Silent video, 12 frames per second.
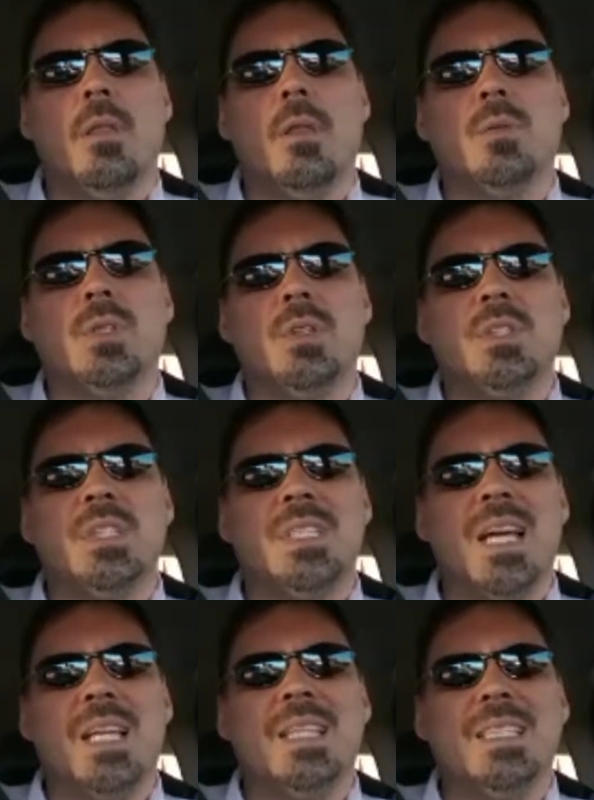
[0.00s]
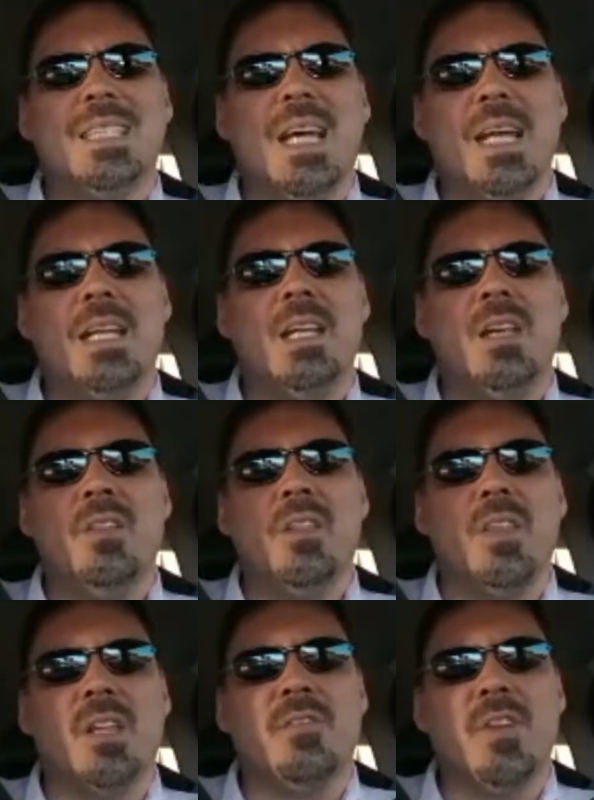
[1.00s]
There was also this idea
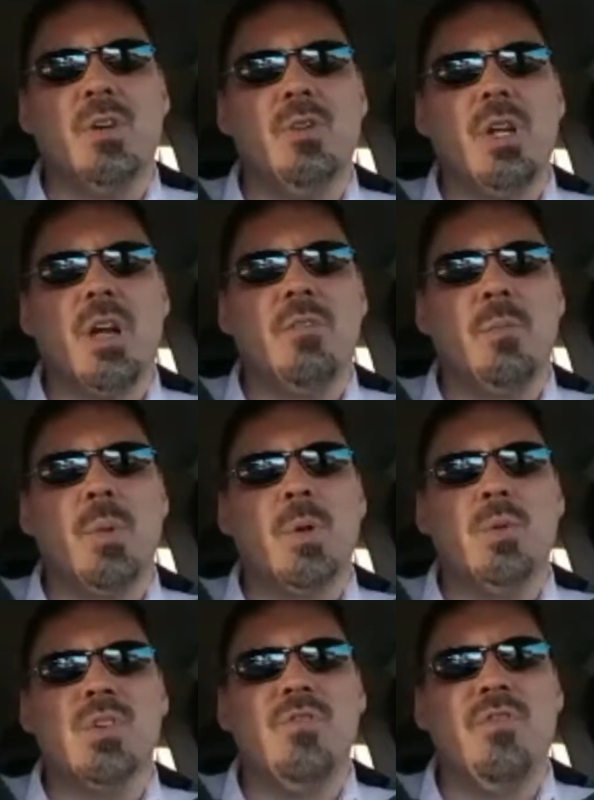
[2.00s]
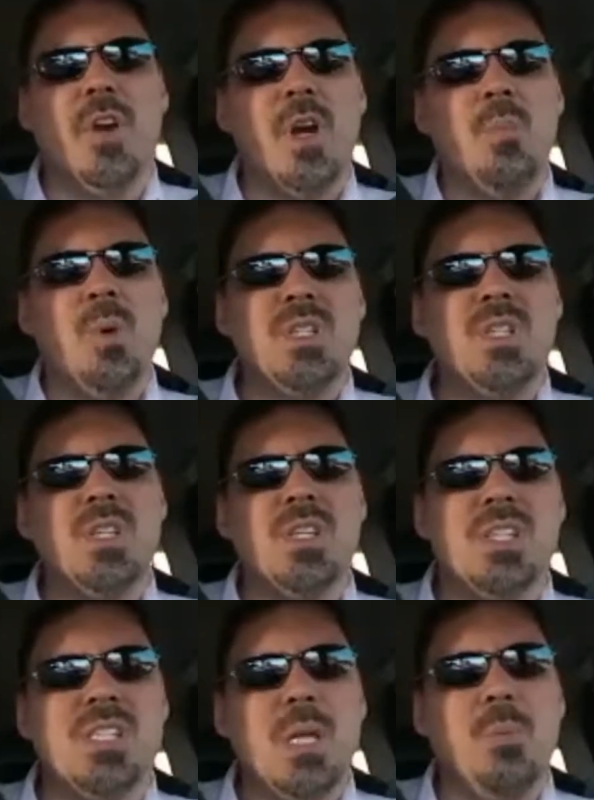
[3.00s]
that the federal government was very much
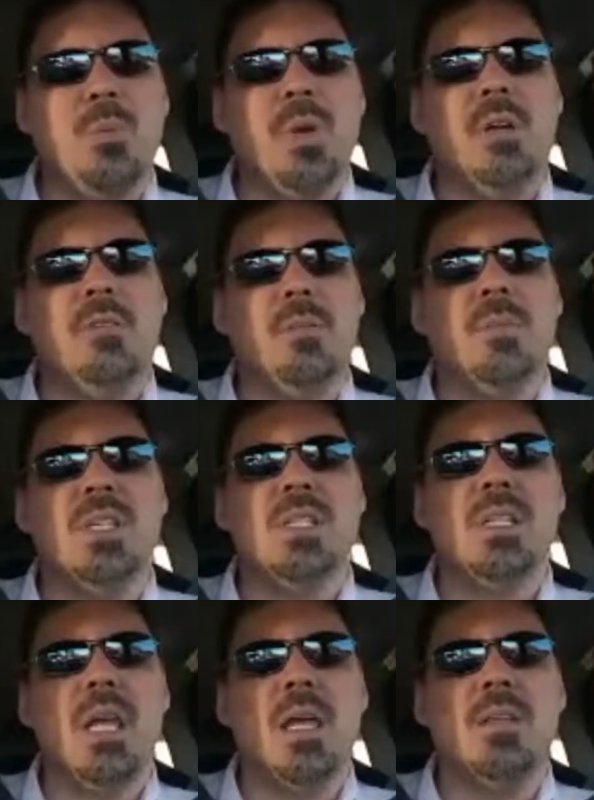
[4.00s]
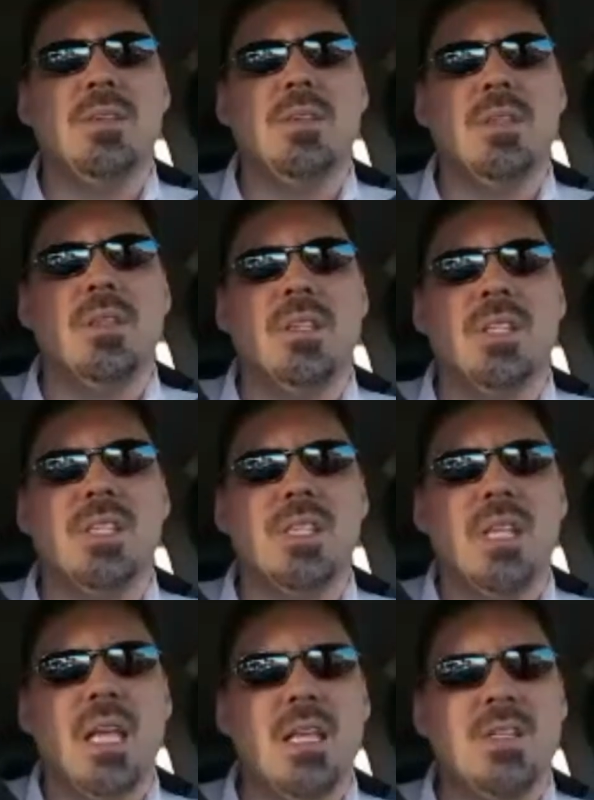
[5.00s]
separated from the states. The
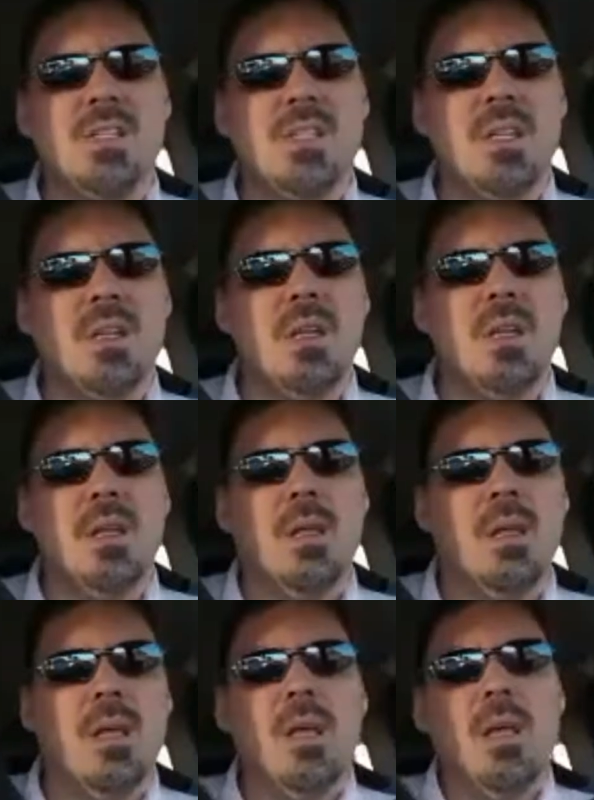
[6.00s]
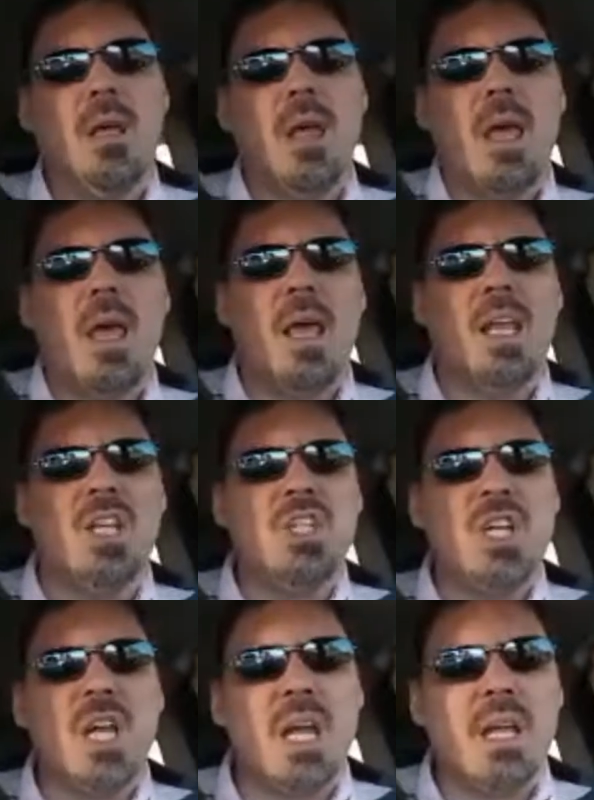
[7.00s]
states had a
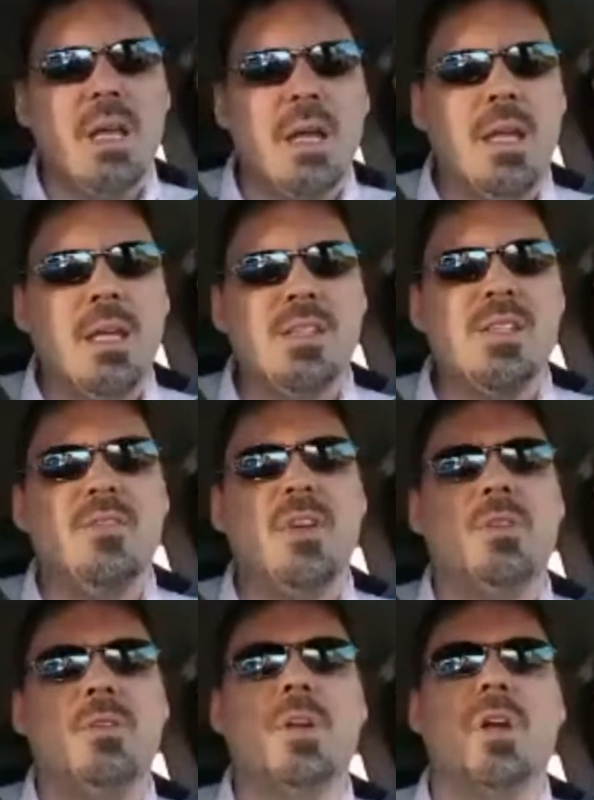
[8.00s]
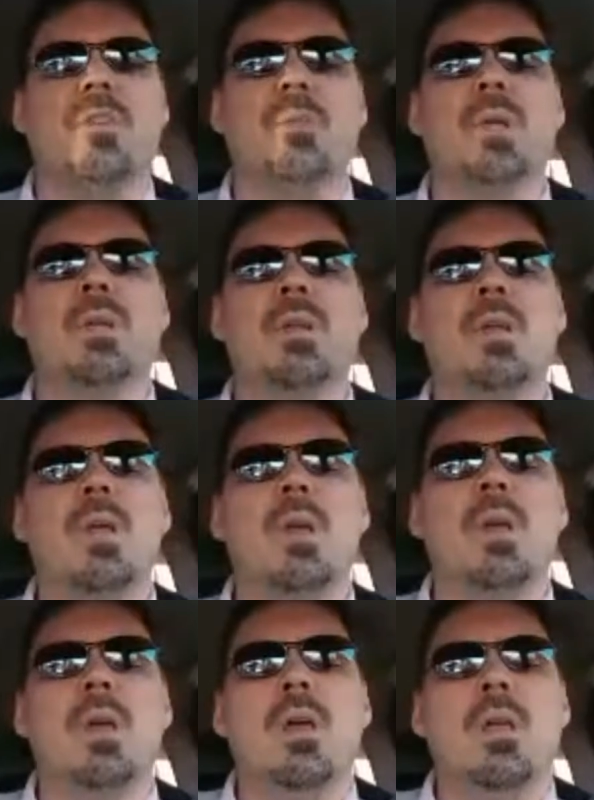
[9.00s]
check against the federal government.
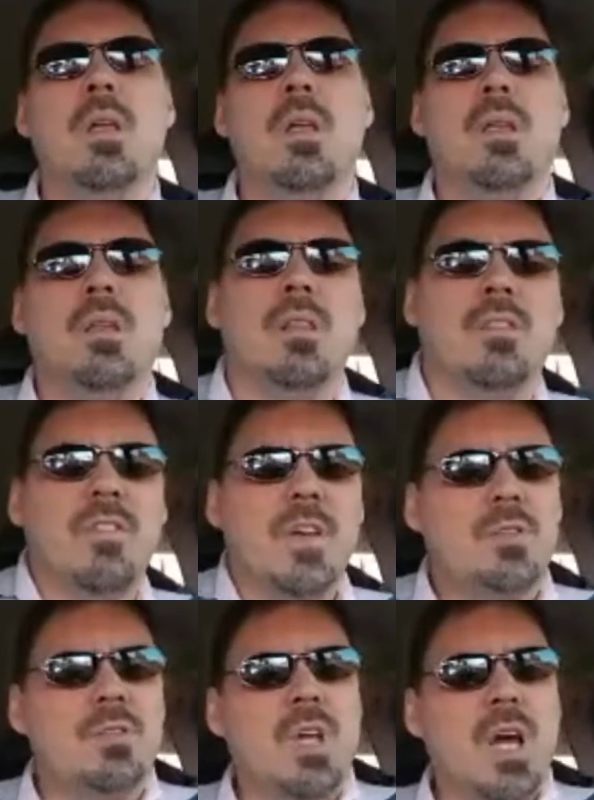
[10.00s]
The federal